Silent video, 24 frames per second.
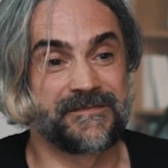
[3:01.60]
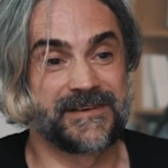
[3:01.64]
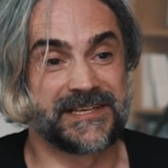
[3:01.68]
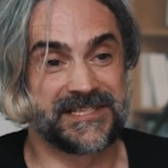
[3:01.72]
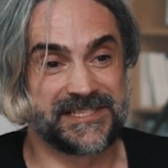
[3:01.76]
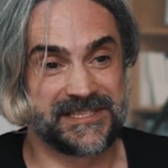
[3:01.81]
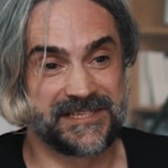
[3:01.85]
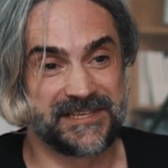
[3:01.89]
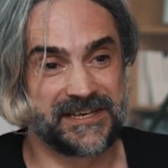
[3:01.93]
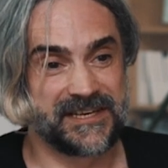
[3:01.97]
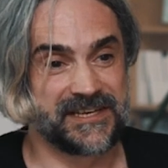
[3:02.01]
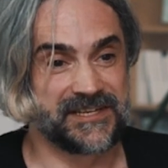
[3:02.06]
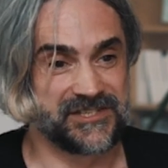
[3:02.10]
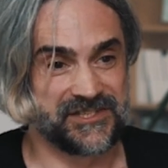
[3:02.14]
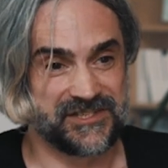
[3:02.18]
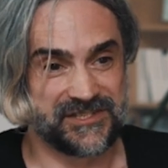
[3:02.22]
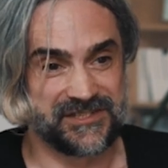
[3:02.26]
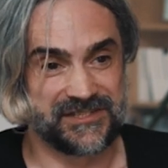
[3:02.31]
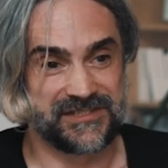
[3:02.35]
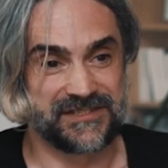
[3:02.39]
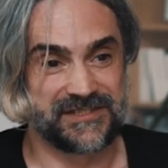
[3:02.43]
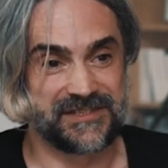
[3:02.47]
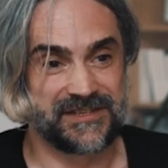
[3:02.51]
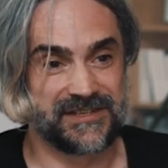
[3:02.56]

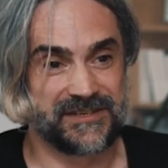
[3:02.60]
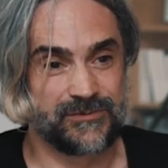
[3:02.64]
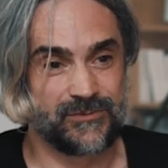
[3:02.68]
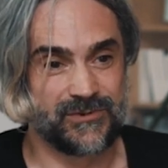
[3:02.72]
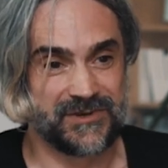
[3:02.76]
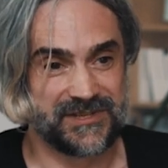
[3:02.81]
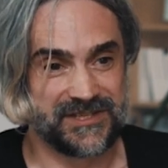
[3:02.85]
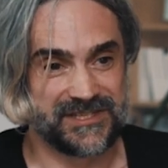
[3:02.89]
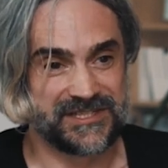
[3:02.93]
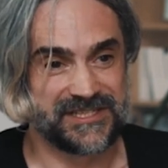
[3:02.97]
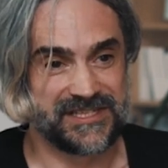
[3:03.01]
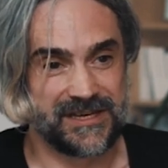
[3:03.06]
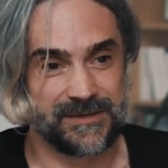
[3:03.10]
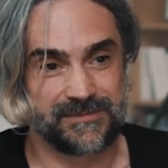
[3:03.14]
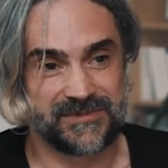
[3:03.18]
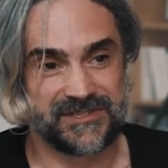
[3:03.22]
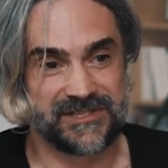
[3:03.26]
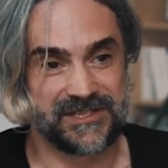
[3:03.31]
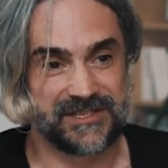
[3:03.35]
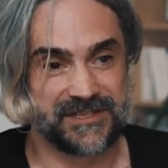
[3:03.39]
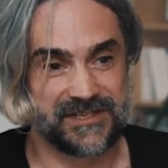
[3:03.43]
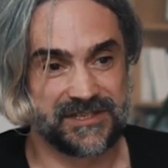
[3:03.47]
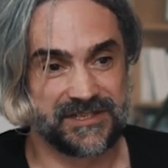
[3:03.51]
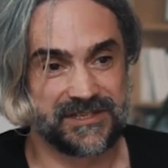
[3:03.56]
fascination with the
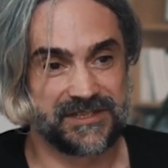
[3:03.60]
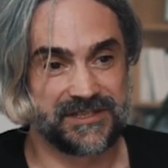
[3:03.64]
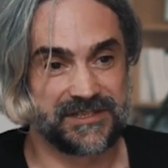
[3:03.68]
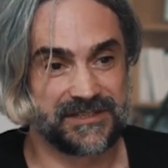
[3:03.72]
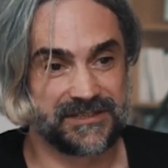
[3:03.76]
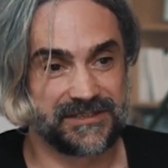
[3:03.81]
subject.